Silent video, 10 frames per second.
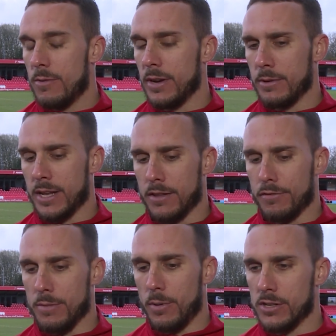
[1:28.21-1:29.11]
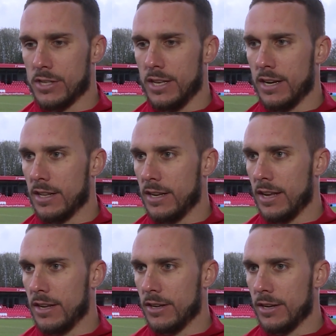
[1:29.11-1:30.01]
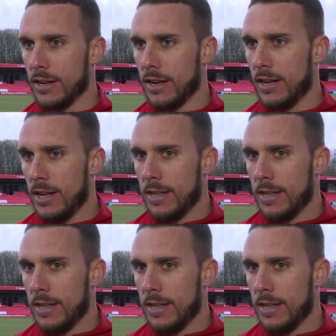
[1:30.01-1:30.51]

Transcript: we, we get the three points at the end of the day, and uh,